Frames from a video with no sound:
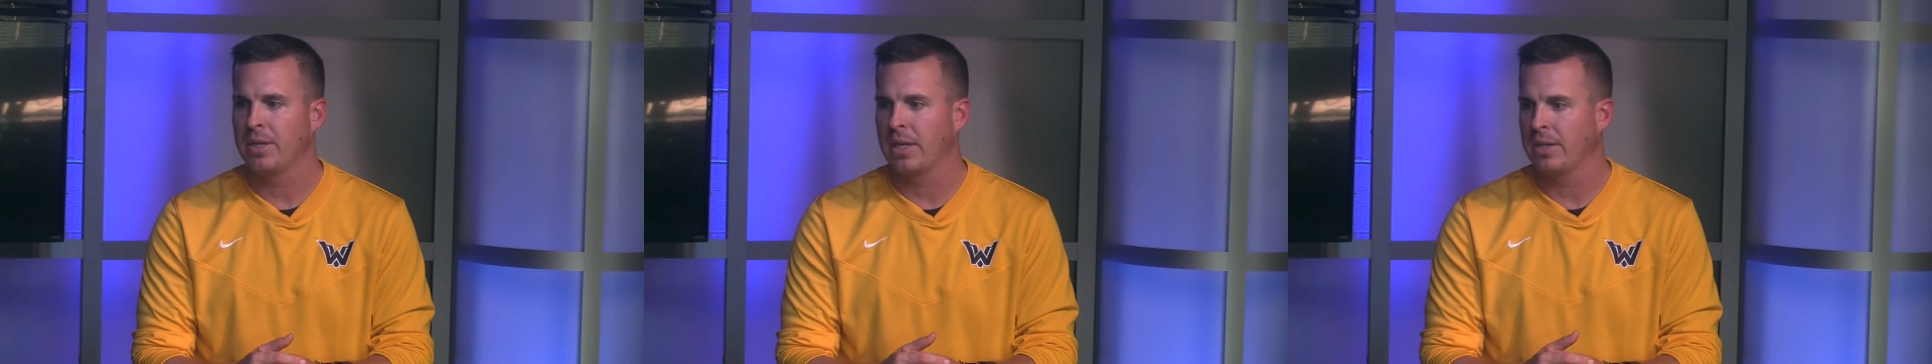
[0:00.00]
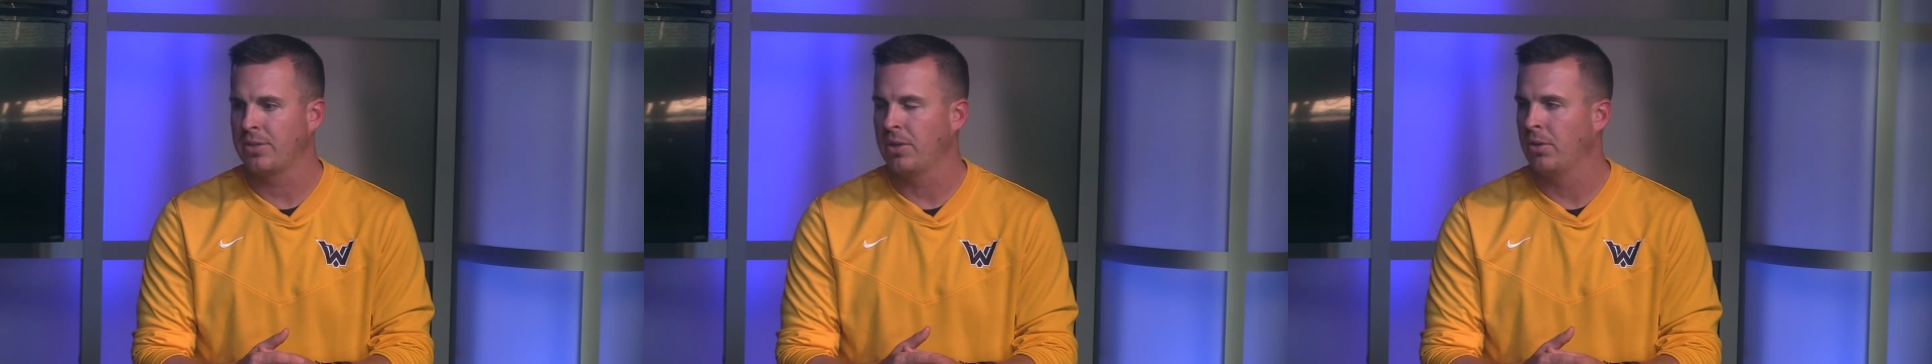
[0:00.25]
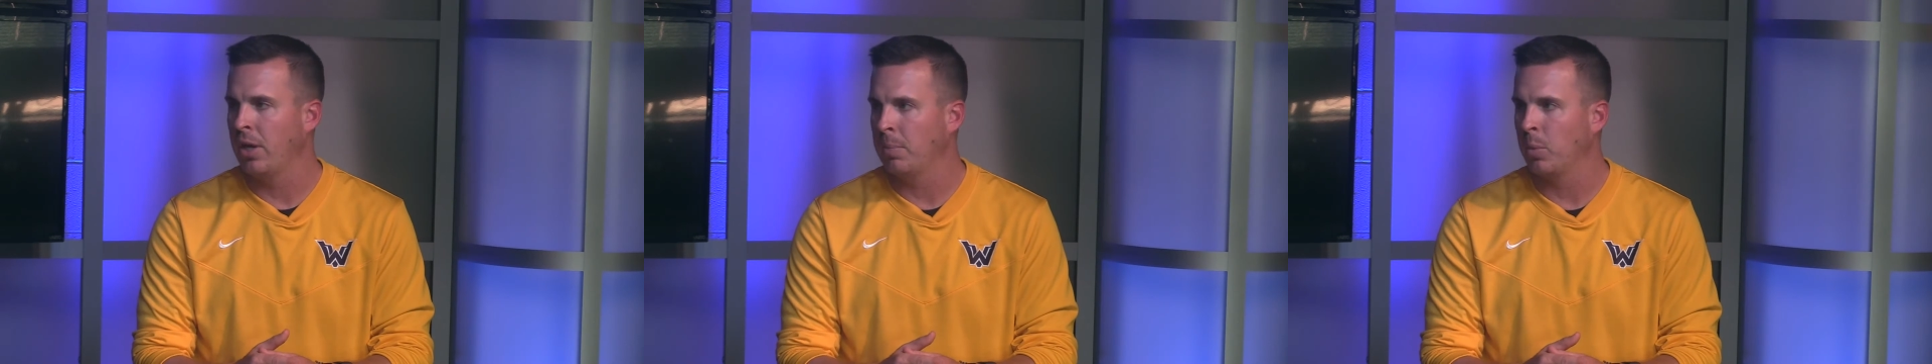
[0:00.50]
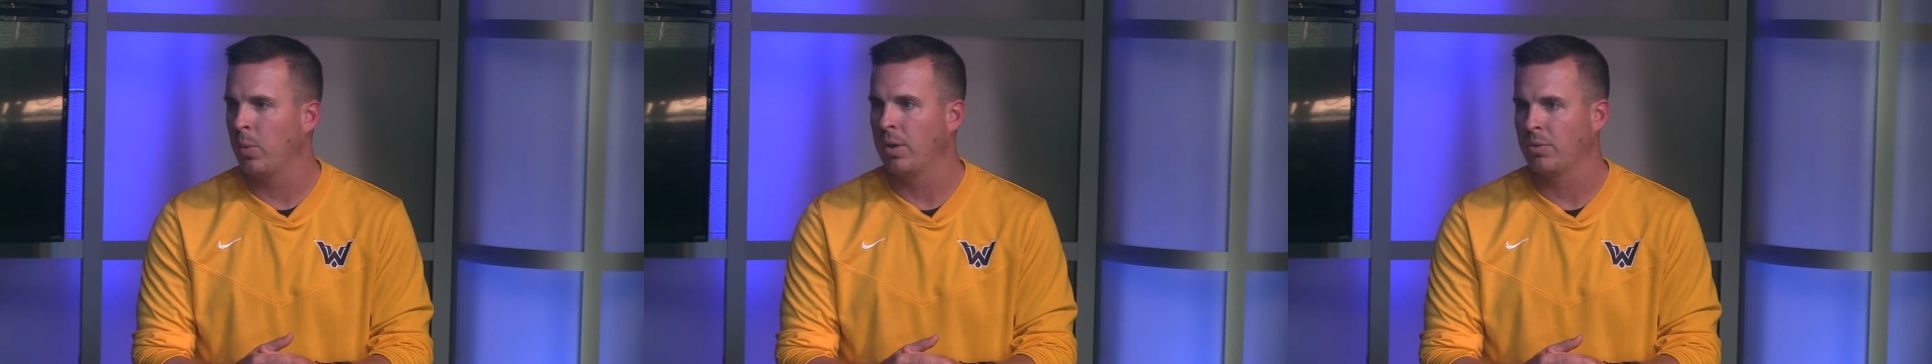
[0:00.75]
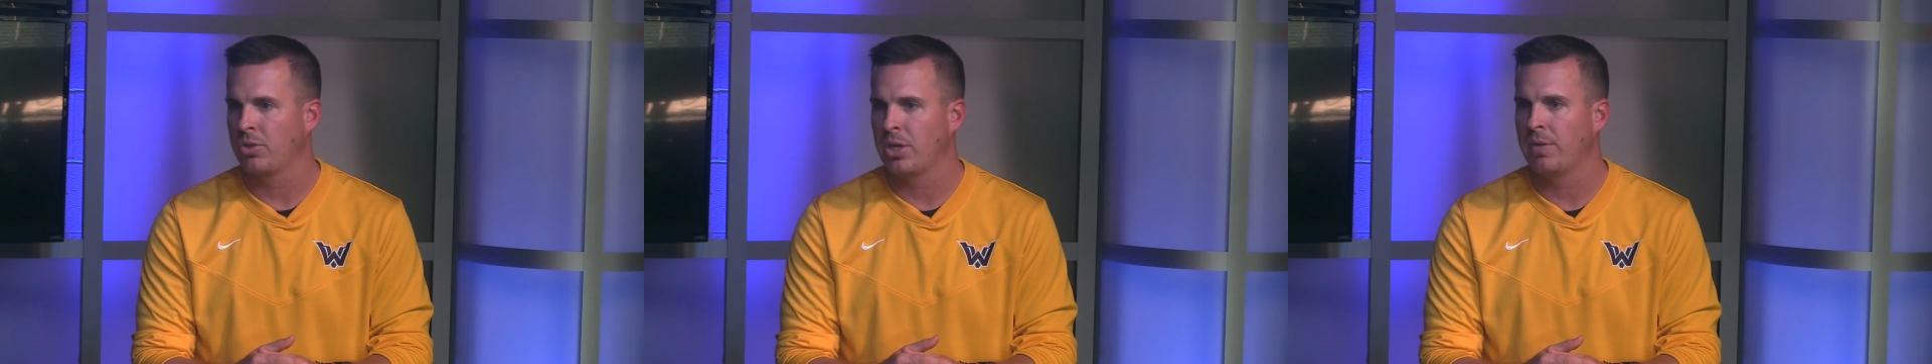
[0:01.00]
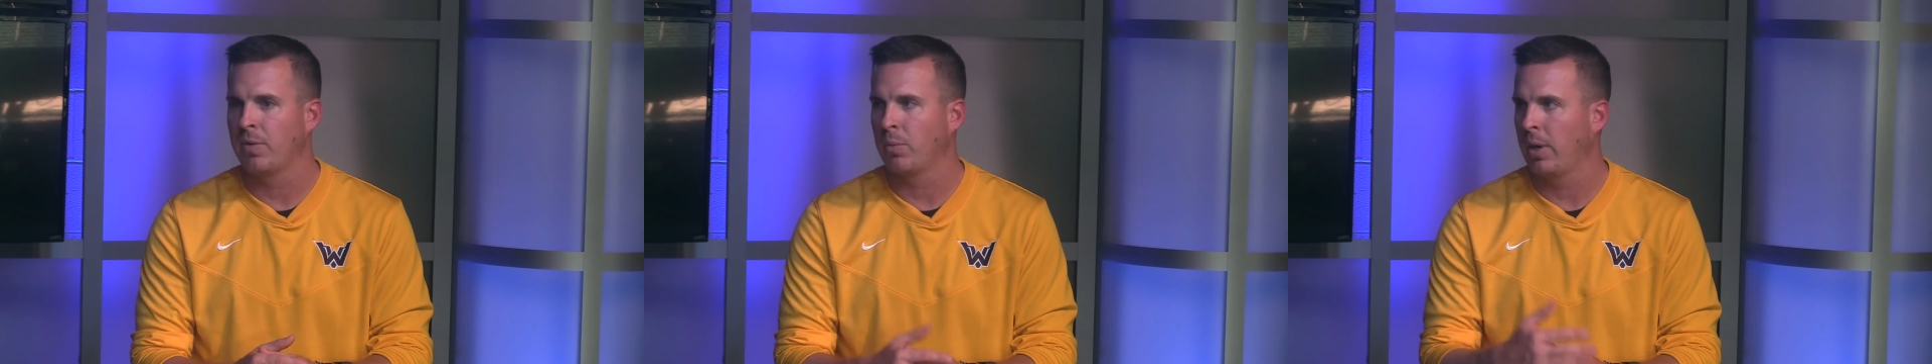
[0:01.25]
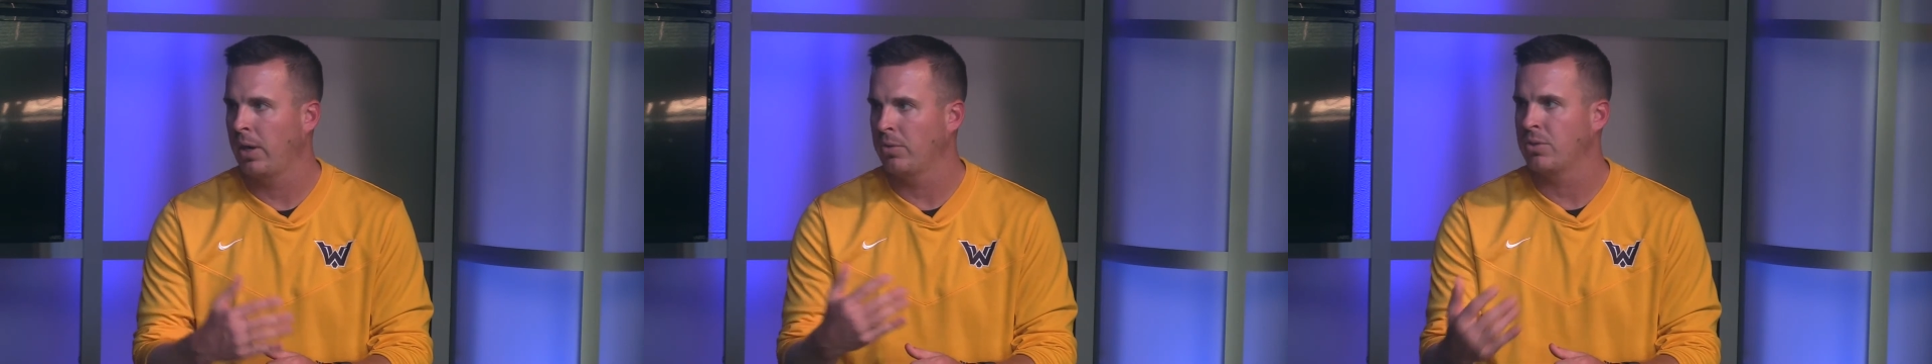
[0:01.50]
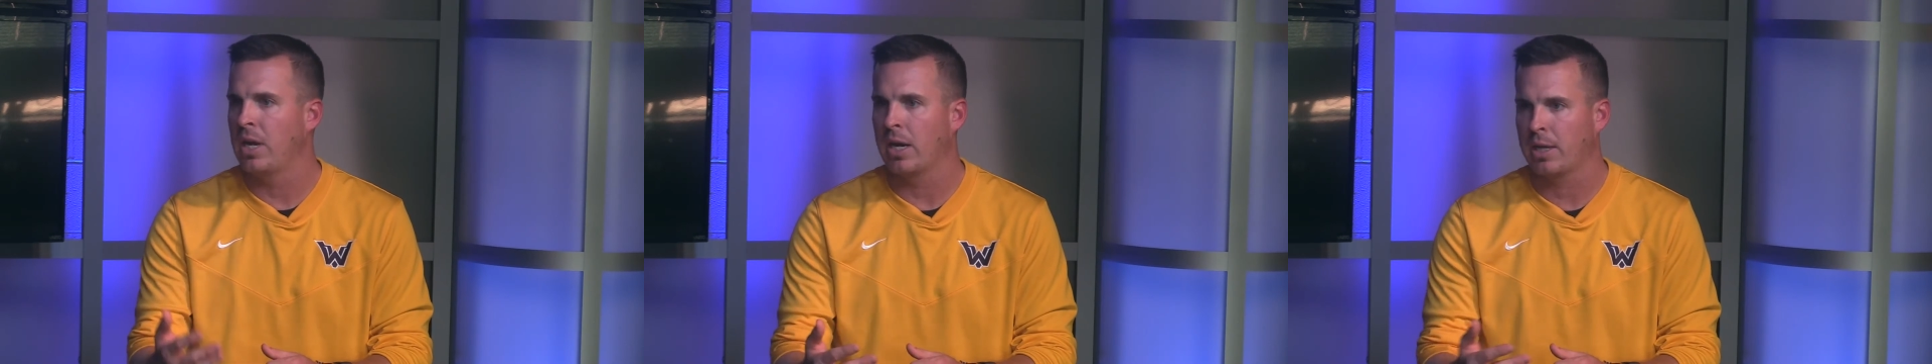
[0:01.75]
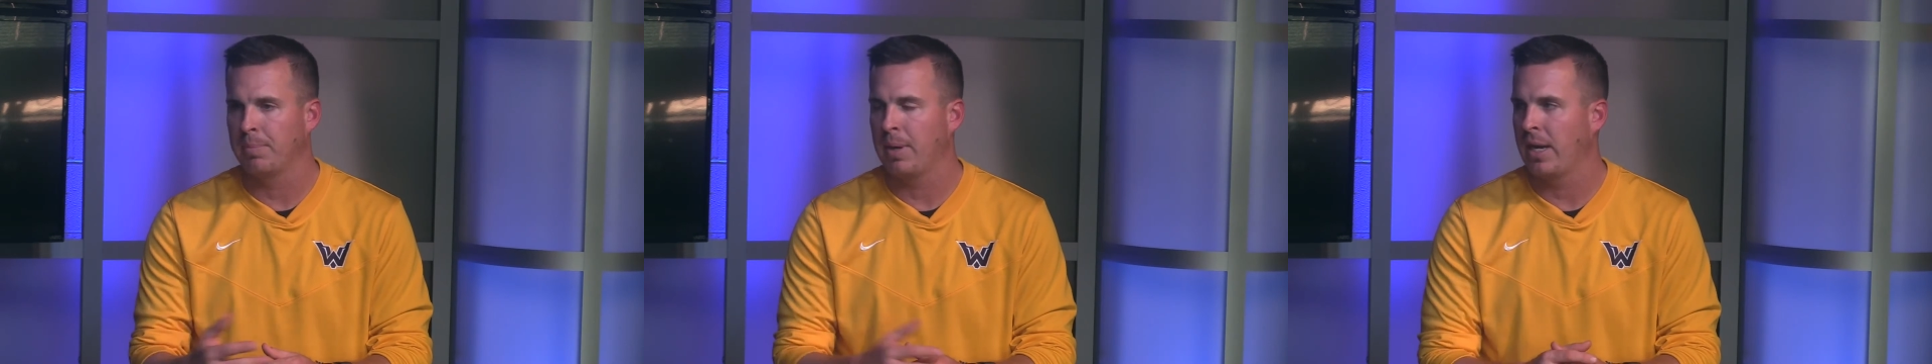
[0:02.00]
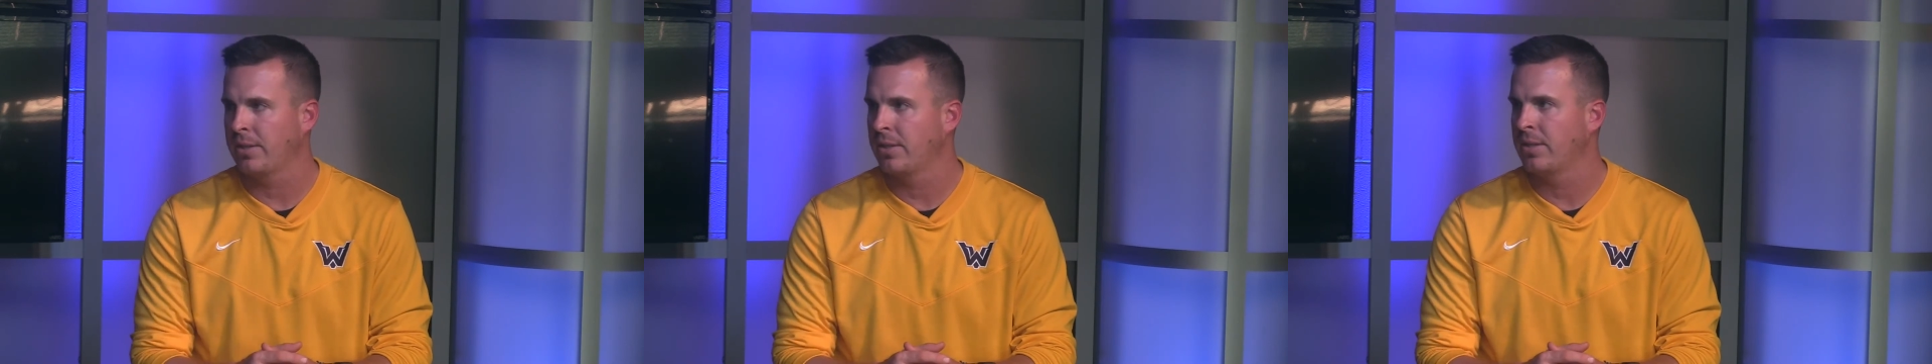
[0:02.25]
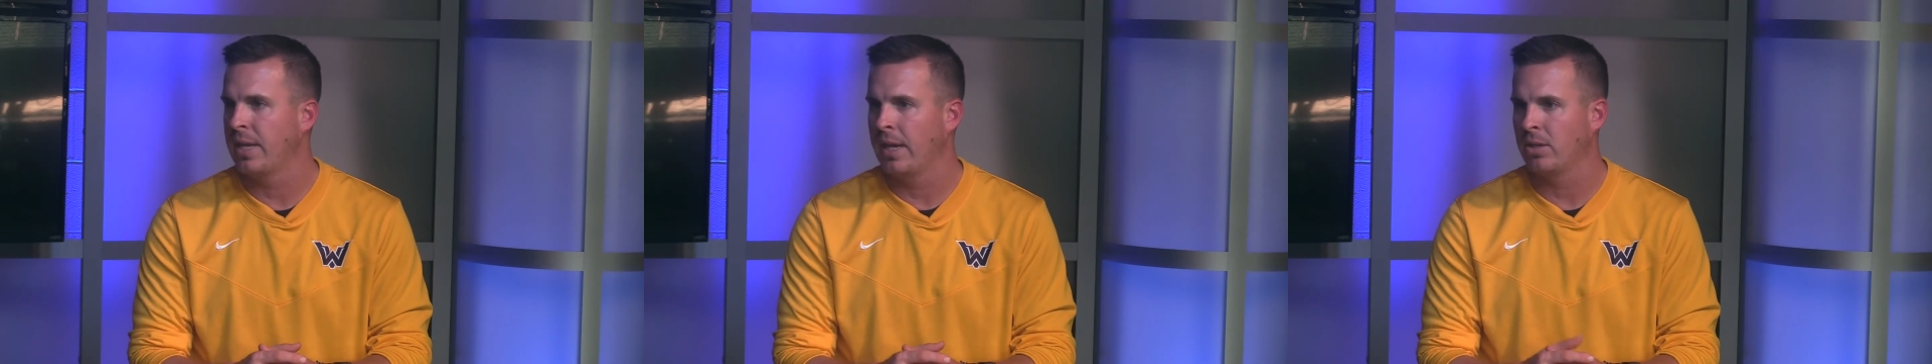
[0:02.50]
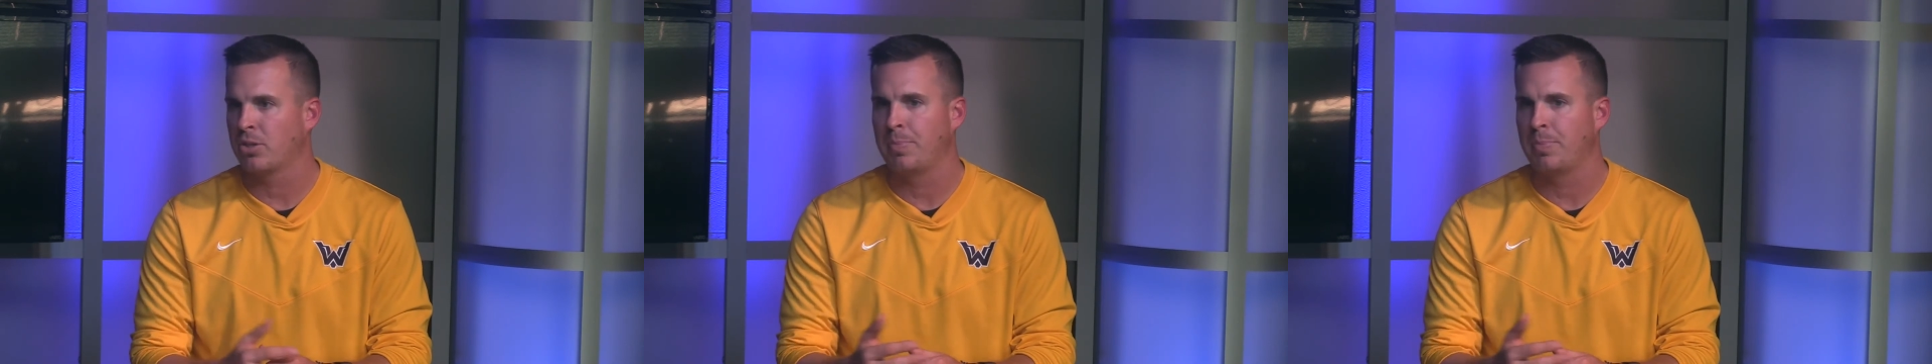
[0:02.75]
against their number one receiver where he was knocking passes down.